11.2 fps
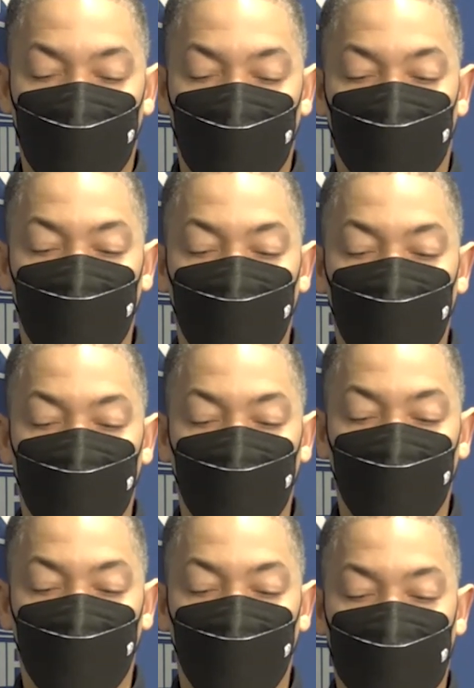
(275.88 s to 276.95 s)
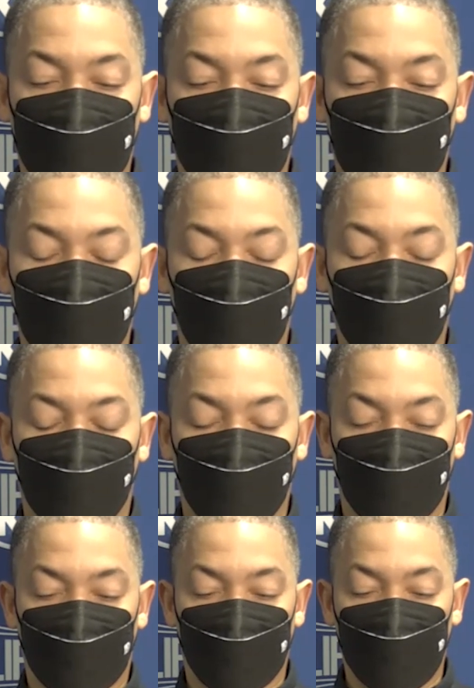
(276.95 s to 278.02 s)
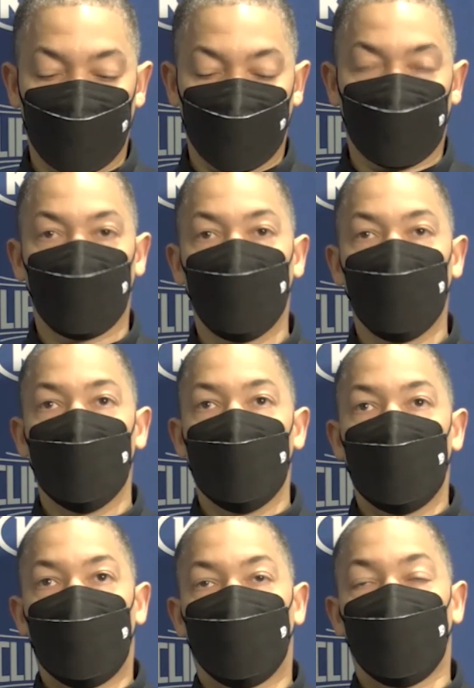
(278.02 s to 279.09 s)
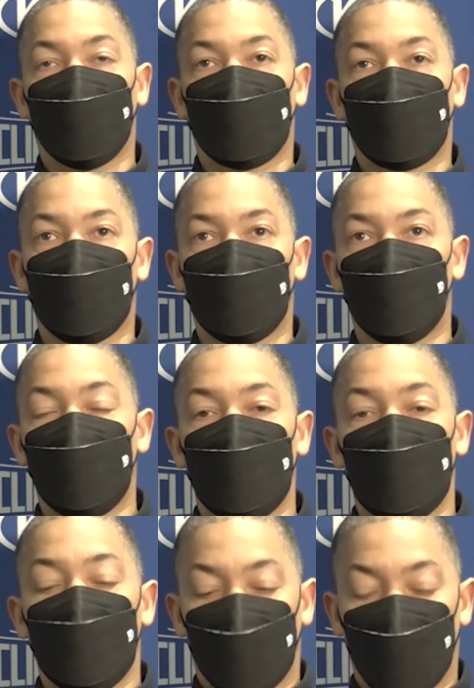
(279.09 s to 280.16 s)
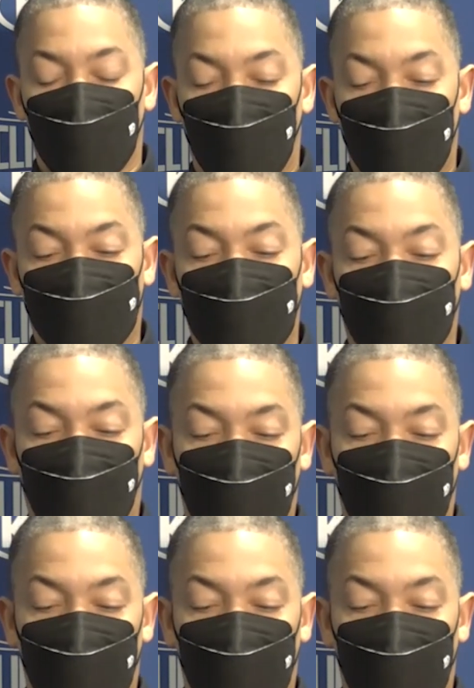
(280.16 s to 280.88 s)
two new guys that came midway through the season. So I think, um, you know, the biggest thing for